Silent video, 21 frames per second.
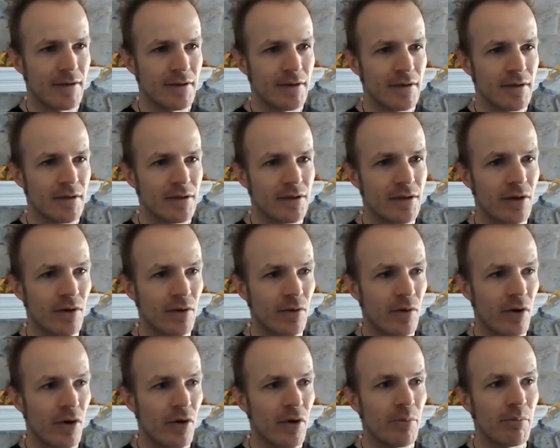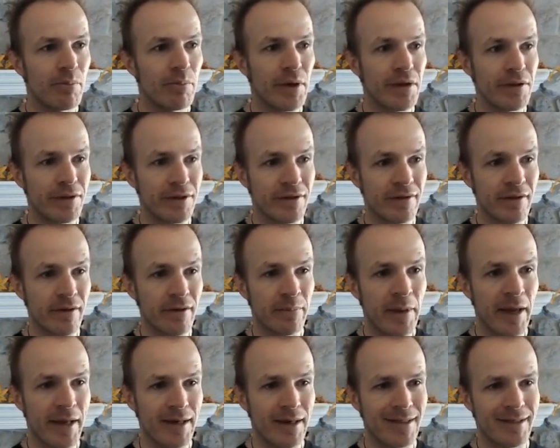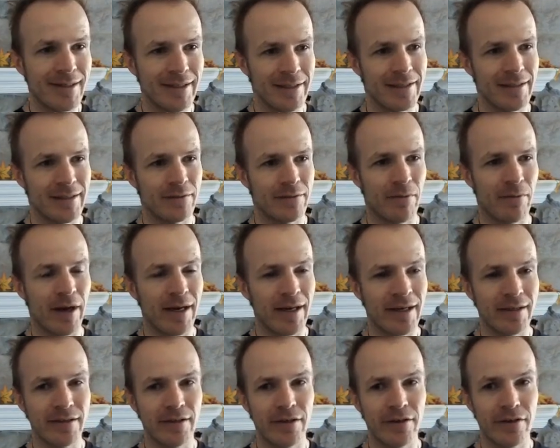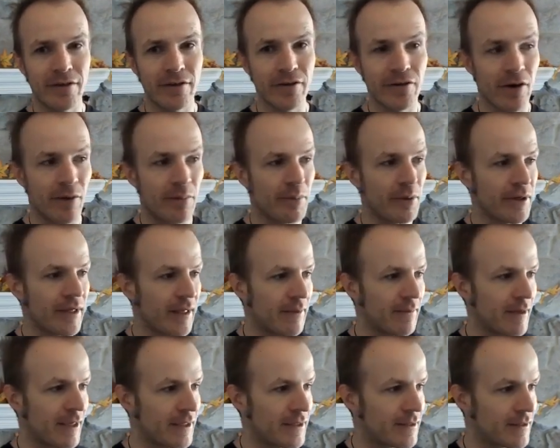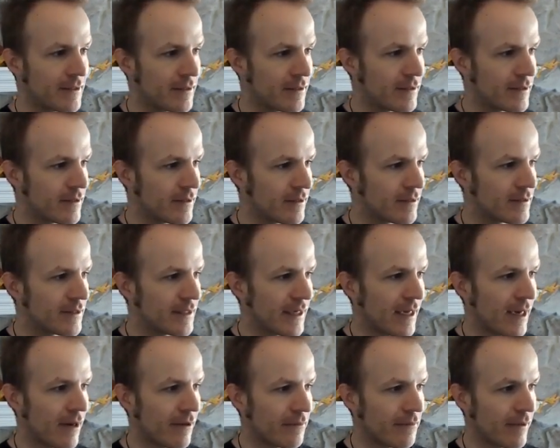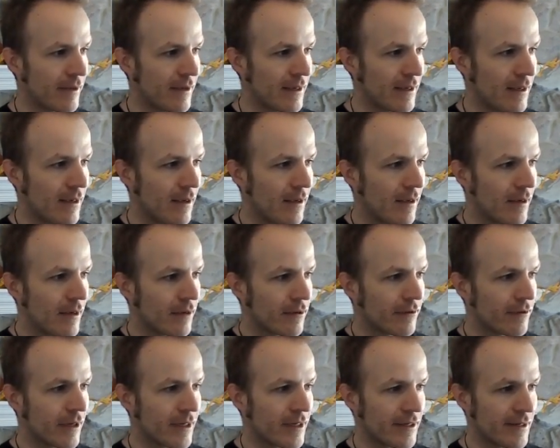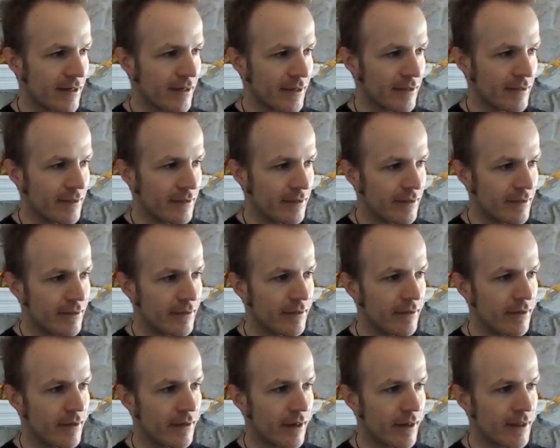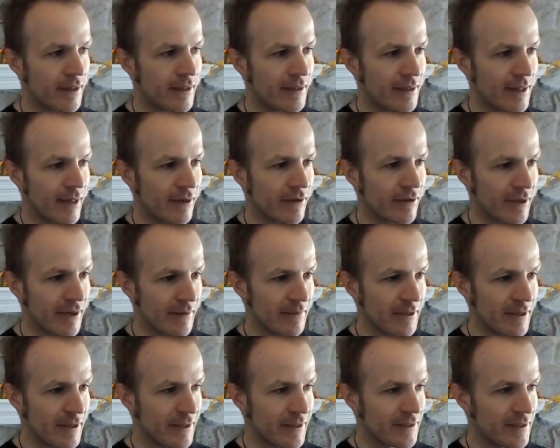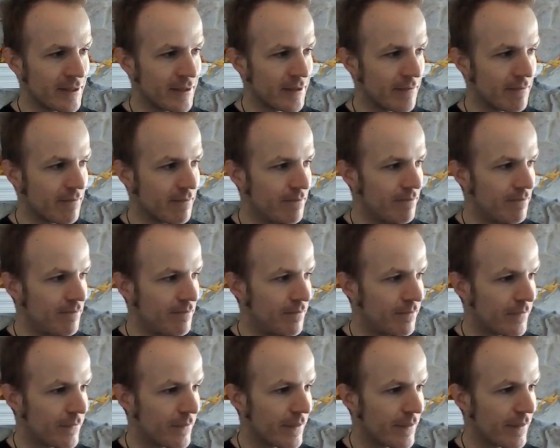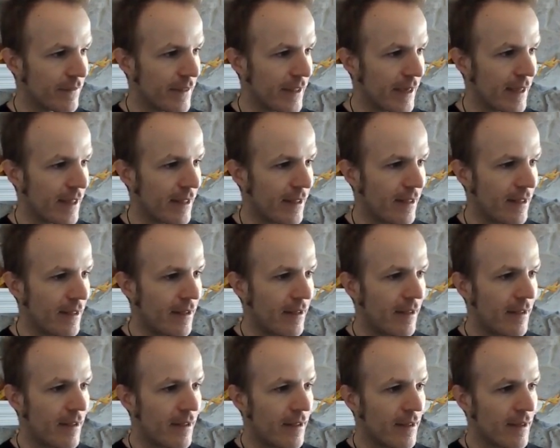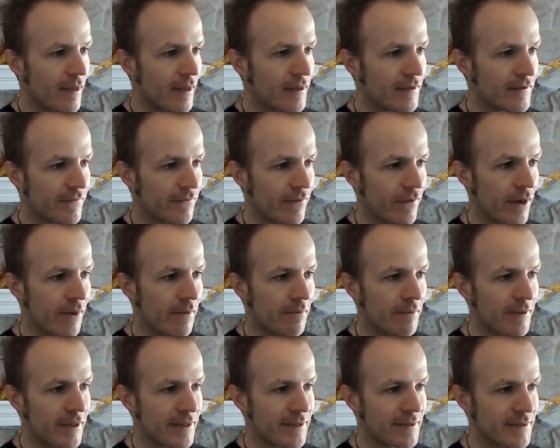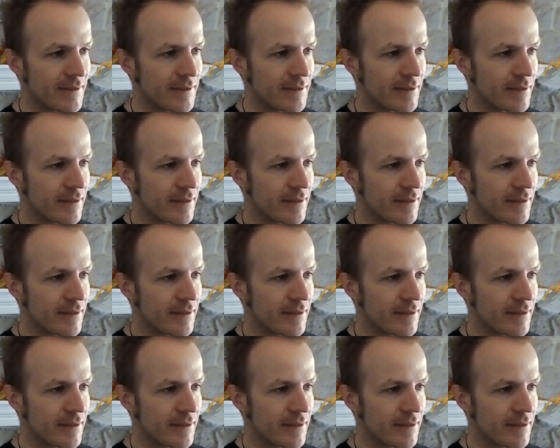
So build your dependencies right into your notebook image. See how we created a container image that is from this